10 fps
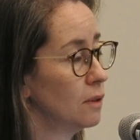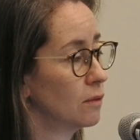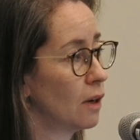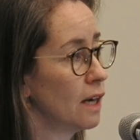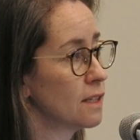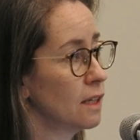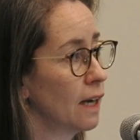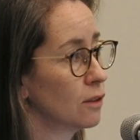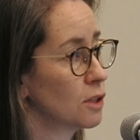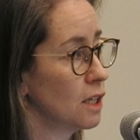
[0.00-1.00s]
rise in
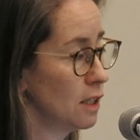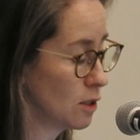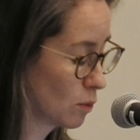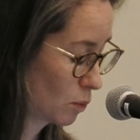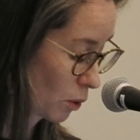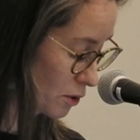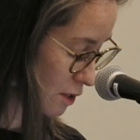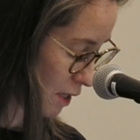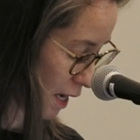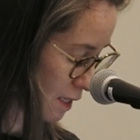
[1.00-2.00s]
ALTs
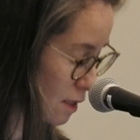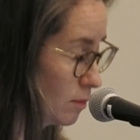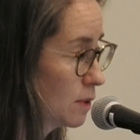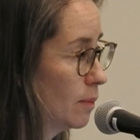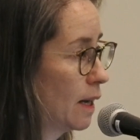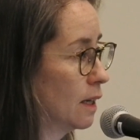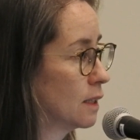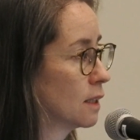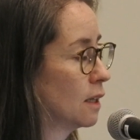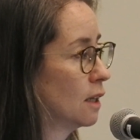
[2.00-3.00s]
was asymptomatic.